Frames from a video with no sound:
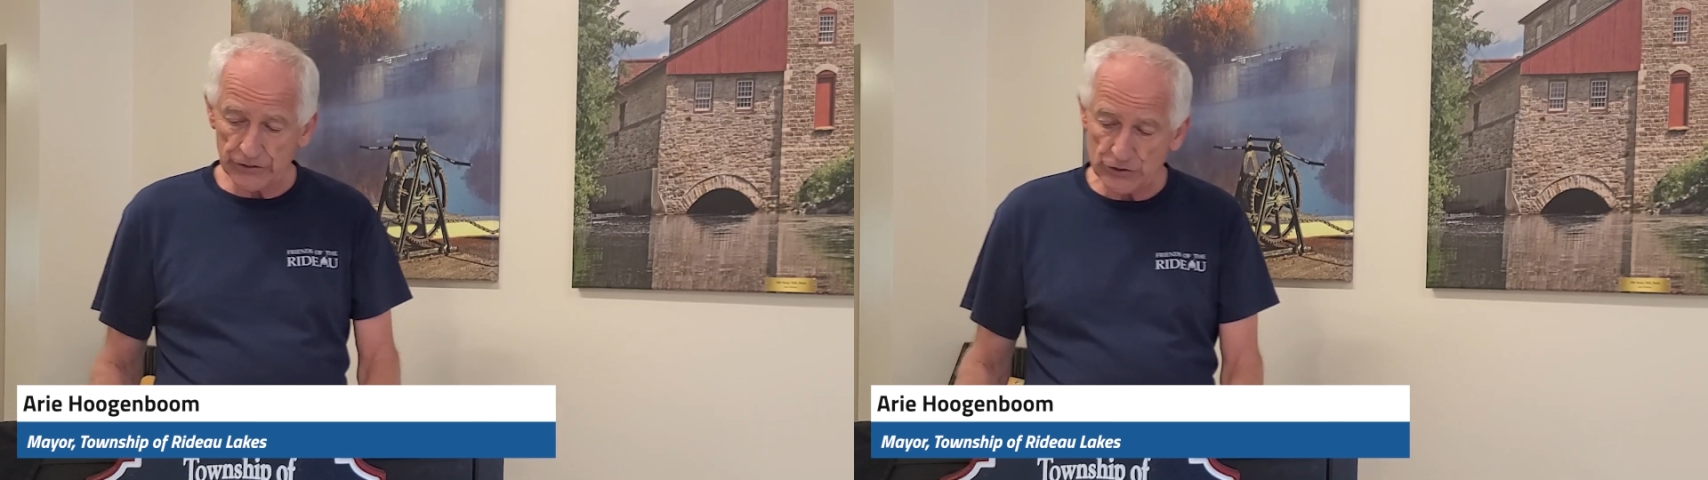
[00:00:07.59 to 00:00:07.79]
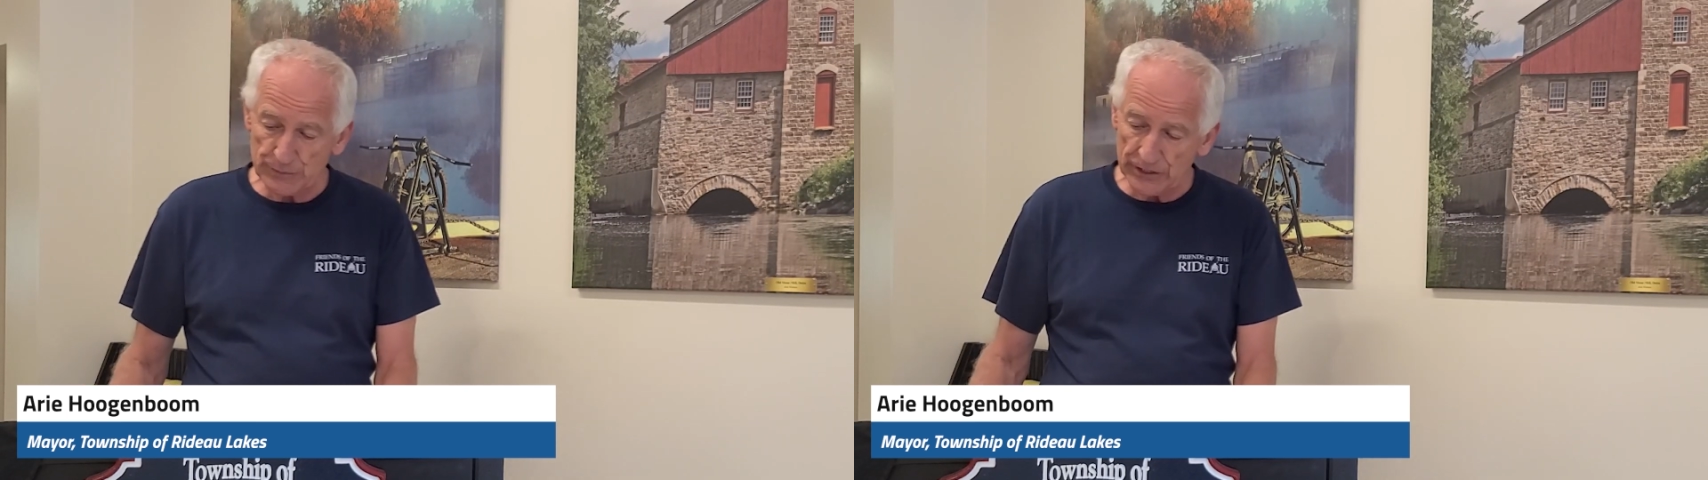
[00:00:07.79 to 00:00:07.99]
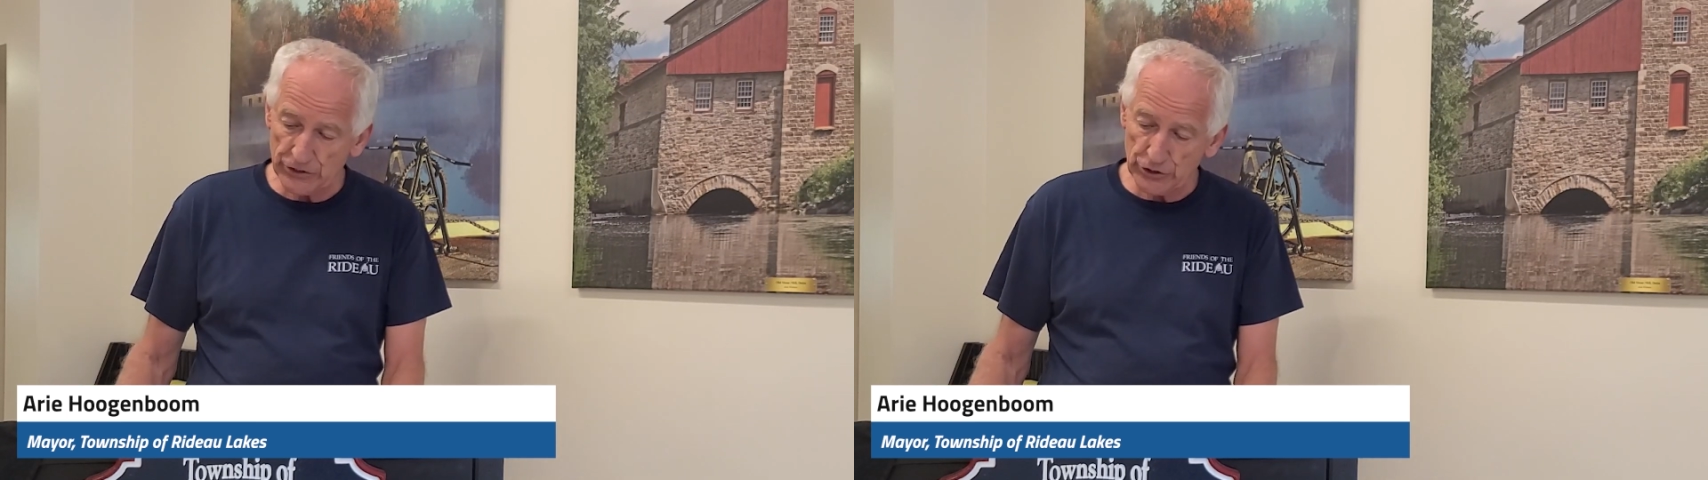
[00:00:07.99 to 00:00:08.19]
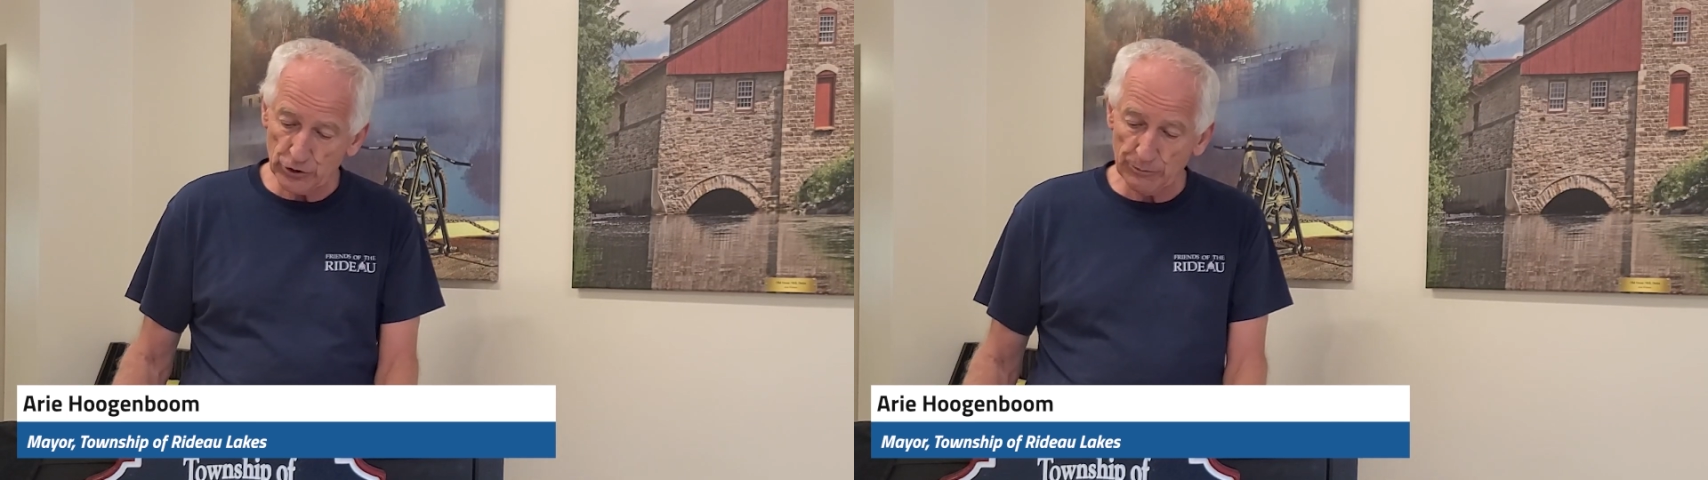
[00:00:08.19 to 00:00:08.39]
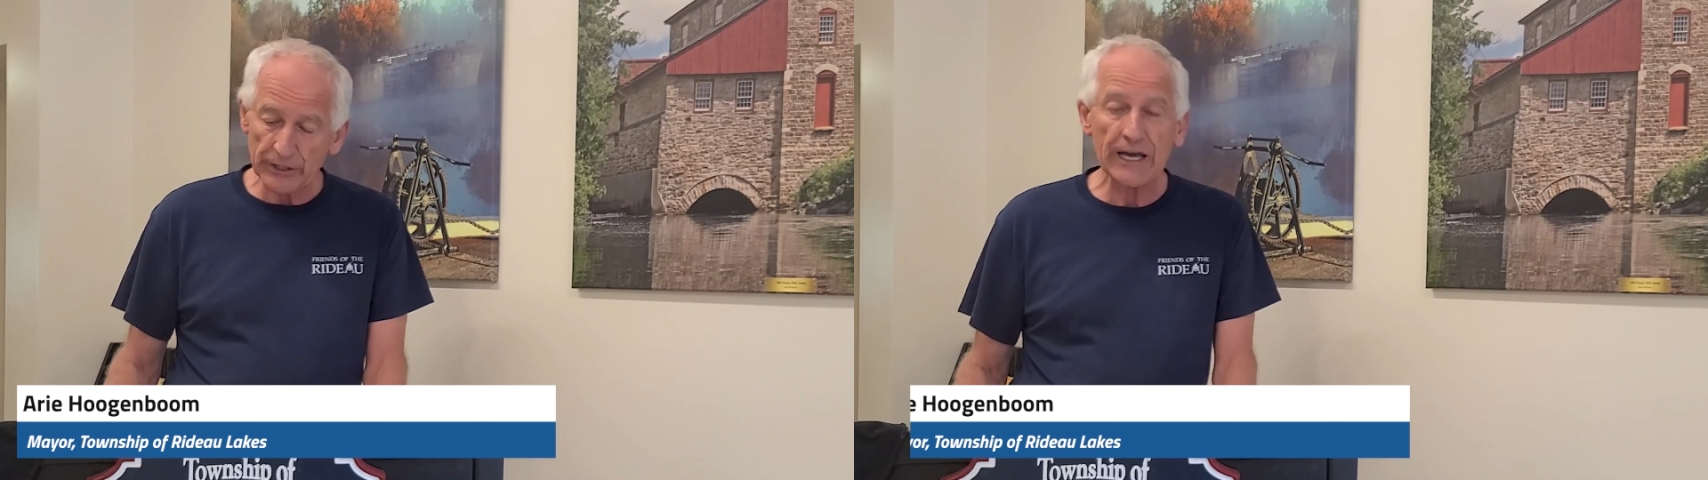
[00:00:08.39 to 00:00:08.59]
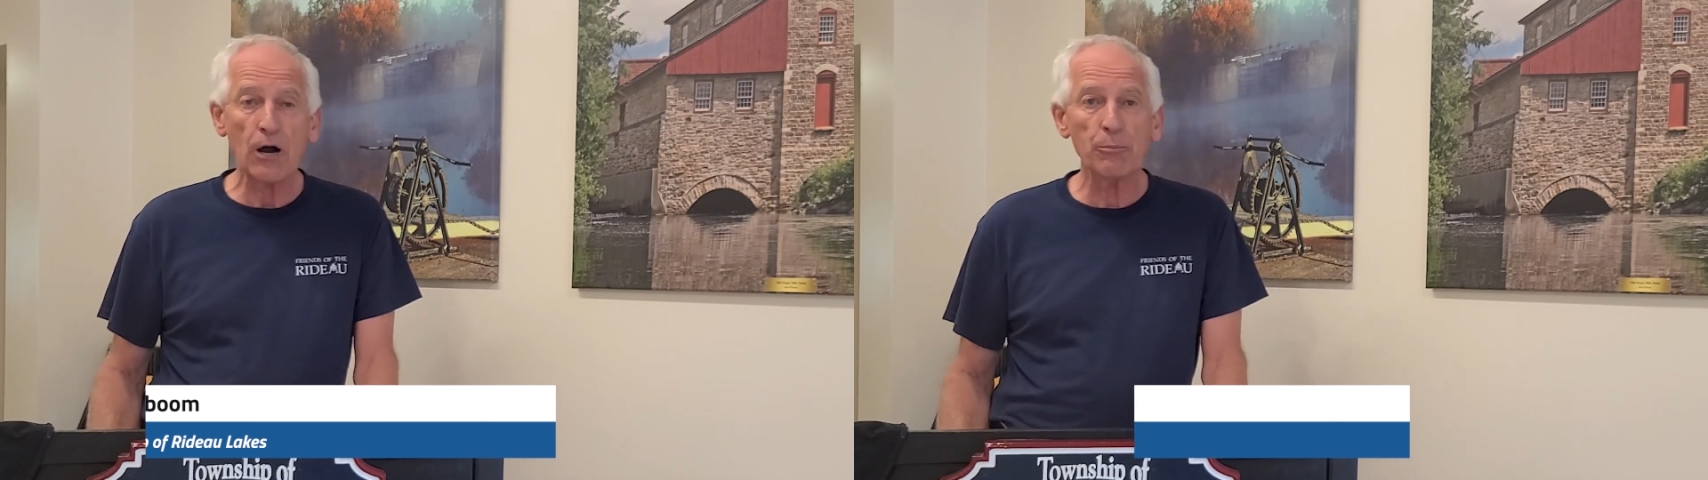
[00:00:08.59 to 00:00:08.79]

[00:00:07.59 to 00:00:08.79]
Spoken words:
to speak to you about how